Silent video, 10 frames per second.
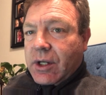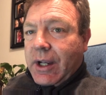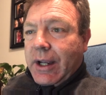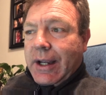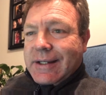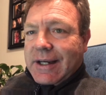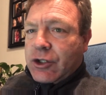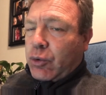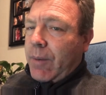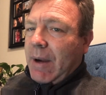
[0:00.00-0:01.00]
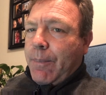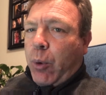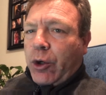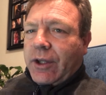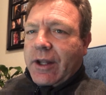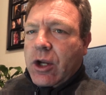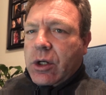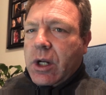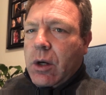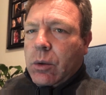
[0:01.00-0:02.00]
It's extremely important that you
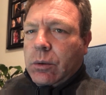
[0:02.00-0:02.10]
do.